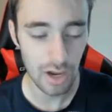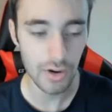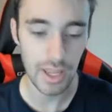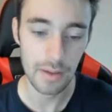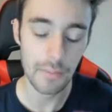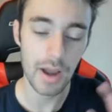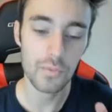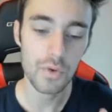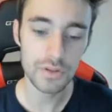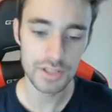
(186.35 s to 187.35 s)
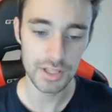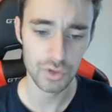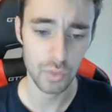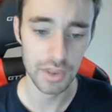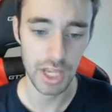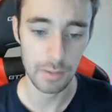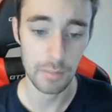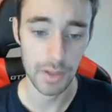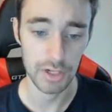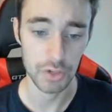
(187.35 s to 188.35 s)
Okay, I will say this one thing
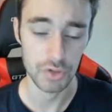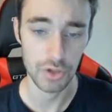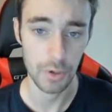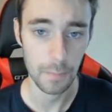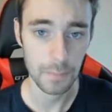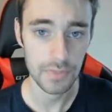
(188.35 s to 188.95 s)
about Ben DiNucci, though.